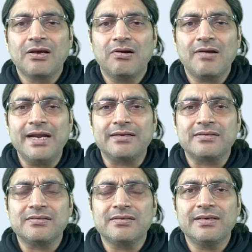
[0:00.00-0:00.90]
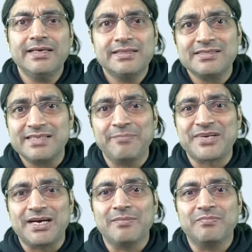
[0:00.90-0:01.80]
Alright, in the same
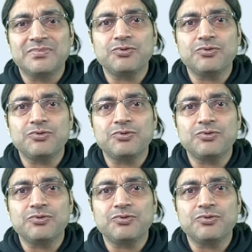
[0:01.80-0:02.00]
time.